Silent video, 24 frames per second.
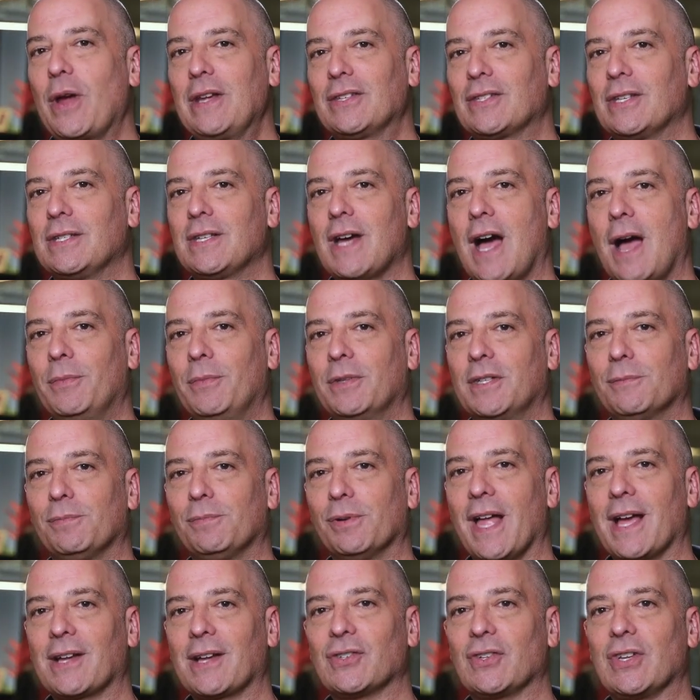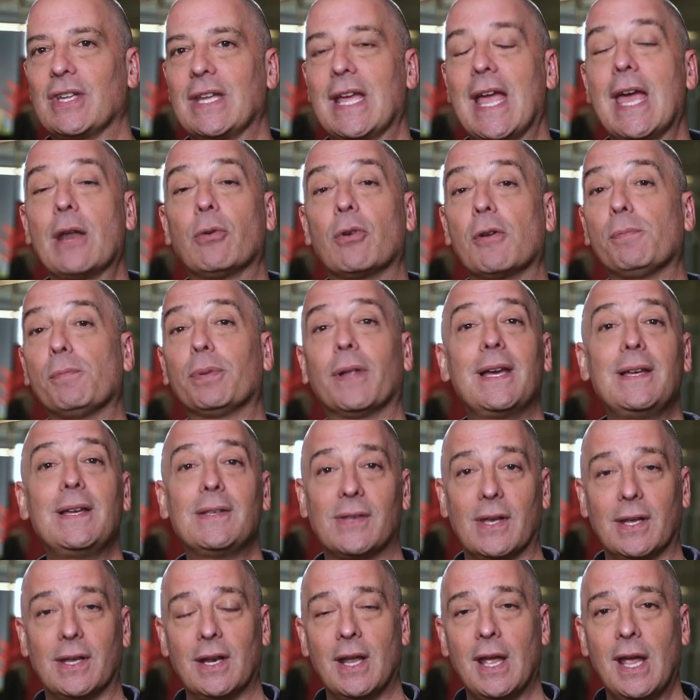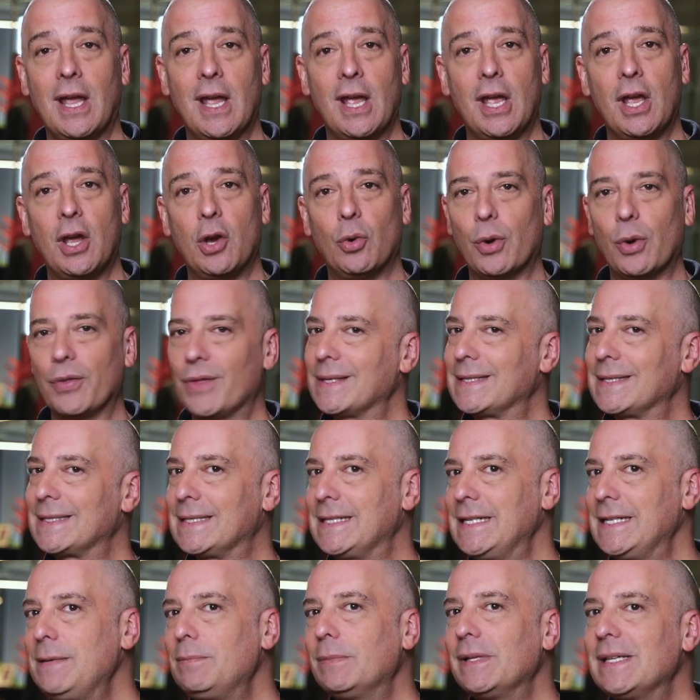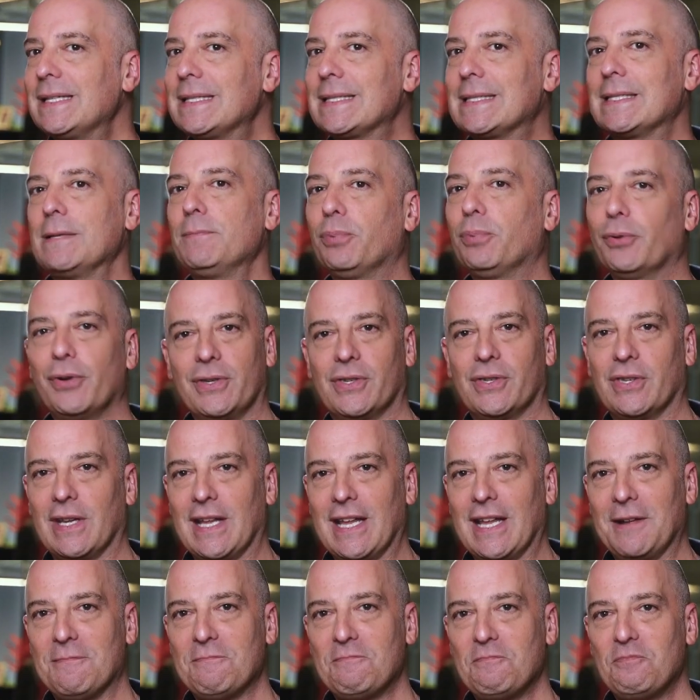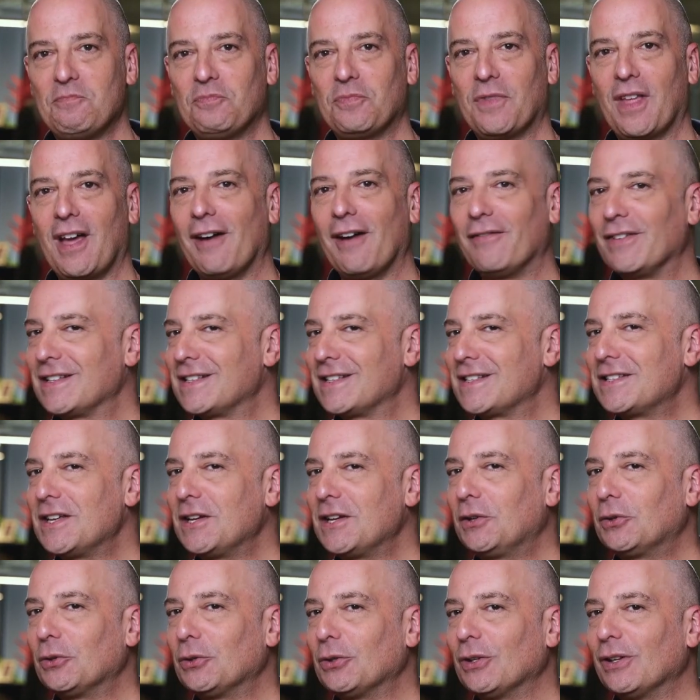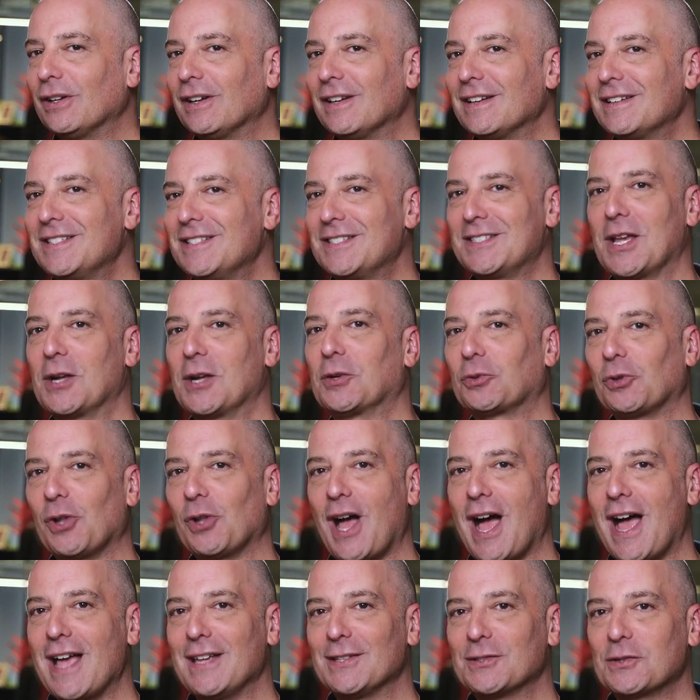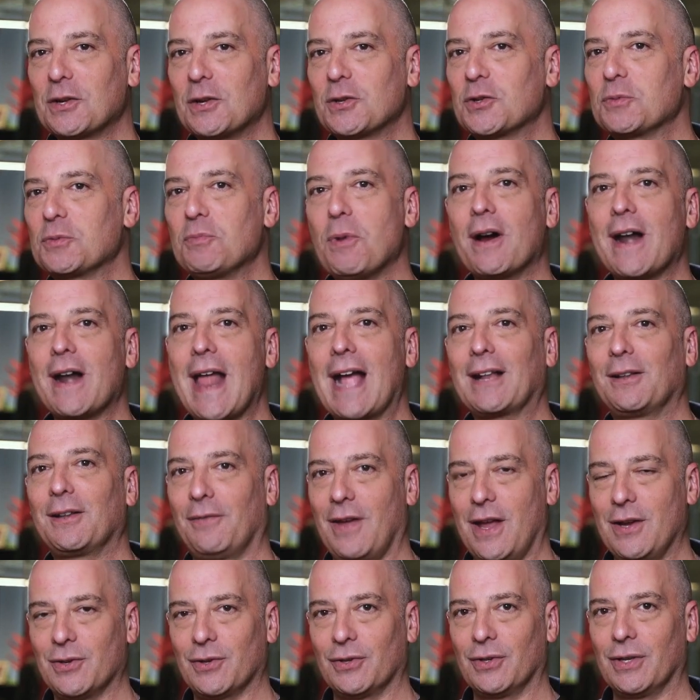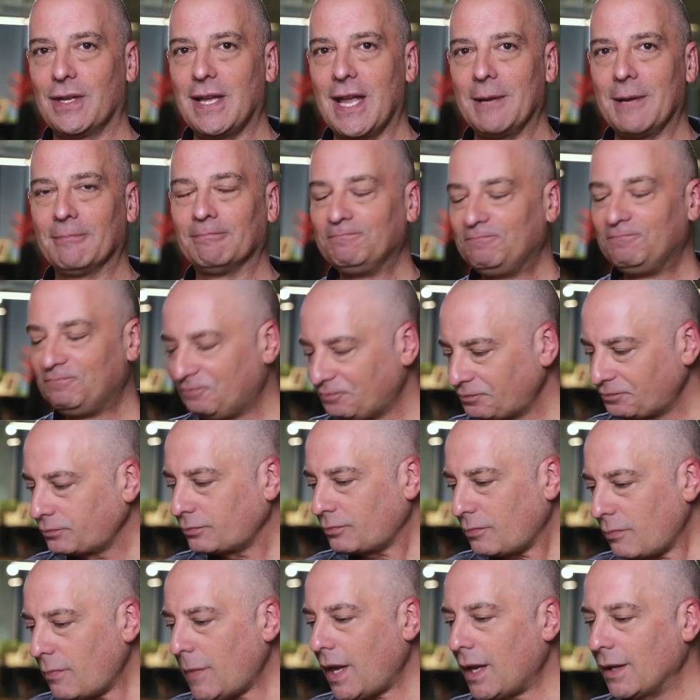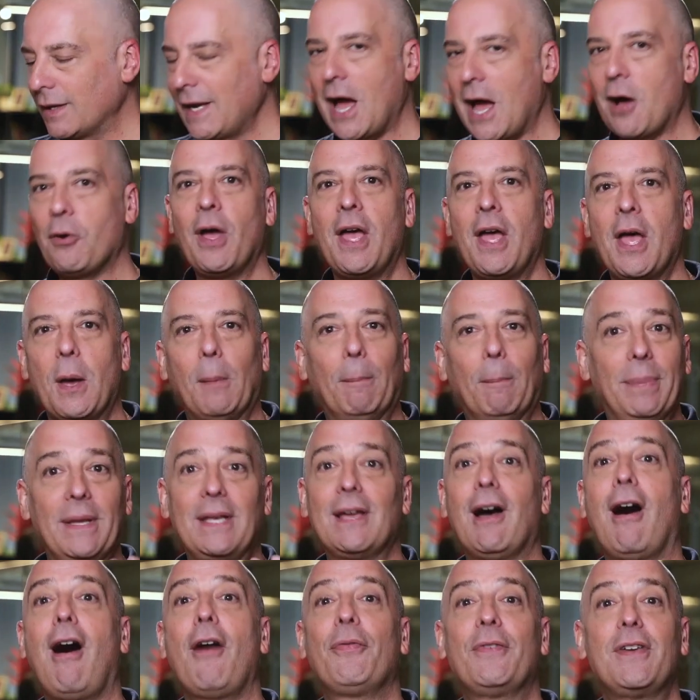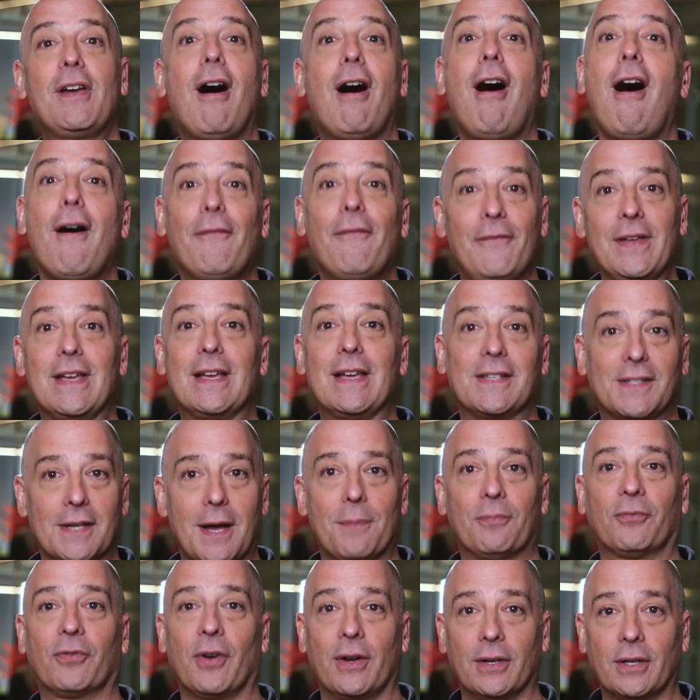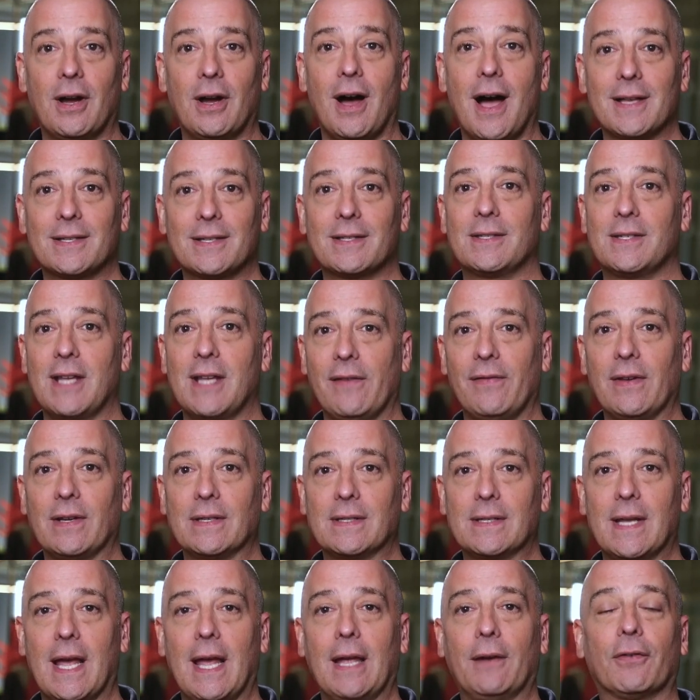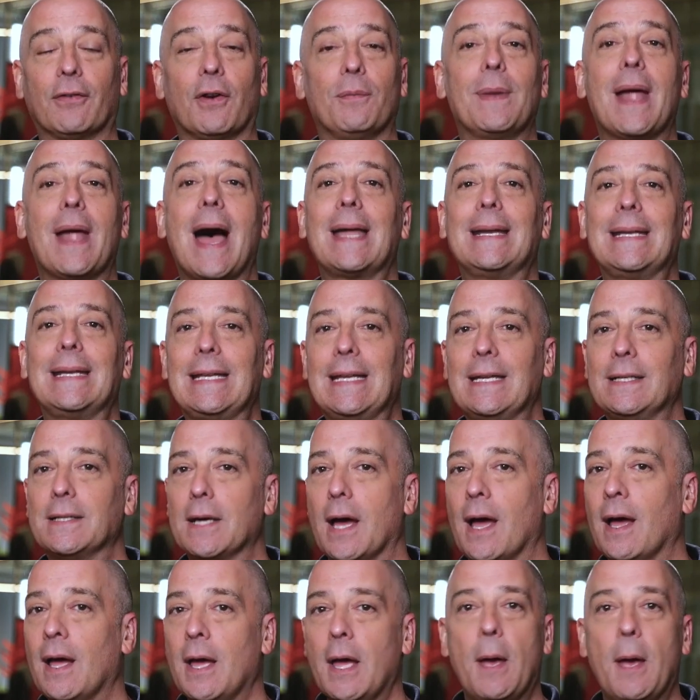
wasted time and complexity and replace it with the seamless simplicity of a single centralized smart activation key. Now, beyond the obvious upfront cost savings gained from not needing to